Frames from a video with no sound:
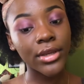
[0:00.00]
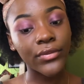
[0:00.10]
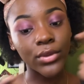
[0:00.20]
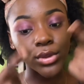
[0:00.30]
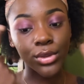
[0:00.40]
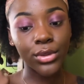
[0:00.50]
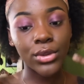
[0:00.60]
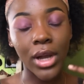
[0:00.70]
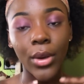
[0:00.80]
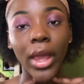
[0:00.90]
if you want to
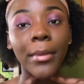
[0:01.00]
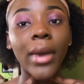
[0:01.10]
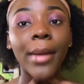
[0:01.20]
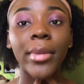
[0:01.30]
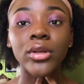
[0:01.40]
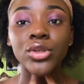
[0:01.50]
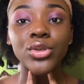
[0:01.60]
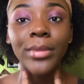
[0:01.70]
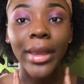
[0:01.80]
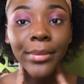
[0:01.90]
know how I'm about to
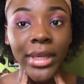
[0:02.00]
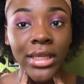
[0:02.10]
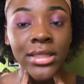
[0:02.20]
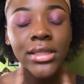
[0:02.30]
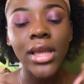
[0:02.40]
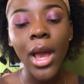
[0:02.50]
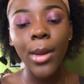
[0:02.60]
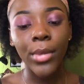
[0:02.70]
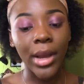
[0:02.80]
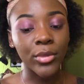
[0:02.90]
do my base,
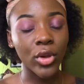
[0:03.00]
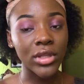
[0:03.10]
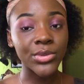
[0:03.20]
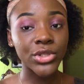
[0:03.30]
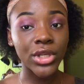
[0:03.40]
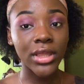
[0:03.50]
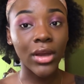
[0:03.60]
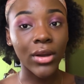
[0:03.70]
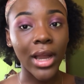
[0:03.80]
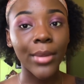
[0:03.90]
but I'm not going to be showing that
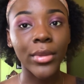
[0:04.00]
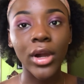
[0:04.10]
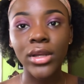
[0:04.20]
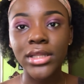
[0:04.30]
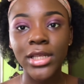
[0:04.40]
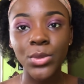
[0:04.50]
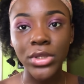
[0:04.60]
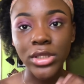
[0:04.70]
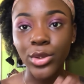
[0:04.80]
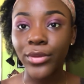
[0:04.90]
on camera because that's
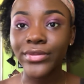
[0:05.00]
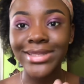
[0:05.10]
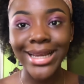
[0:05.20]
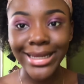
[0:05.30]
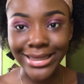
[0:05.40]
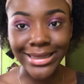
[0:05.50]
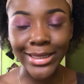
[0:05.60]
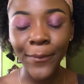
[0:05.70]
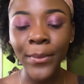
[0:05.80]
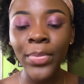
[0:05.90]
waste of
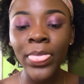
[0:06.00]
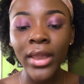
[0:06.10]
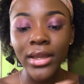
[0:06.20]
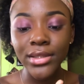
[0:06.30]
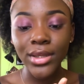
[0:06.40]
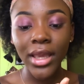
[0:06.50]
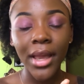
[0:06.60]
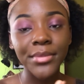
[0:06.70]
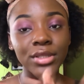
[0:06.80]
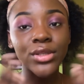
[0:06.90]
time. So
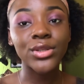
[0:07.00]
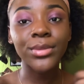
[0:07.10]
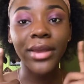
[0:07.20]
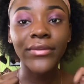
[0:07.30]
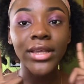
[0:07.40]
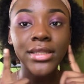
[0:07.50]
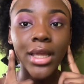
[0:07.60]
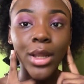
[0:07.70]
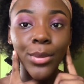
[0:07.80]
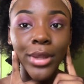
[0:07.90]
yeah, I'm just going to do my face
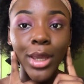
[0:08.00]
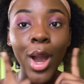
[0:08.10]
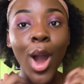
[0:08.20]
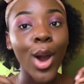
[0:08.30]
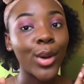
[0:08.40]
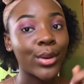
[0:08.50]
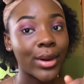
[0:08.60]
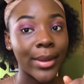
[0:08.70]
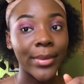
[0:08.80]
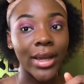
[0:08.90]
and I'll be right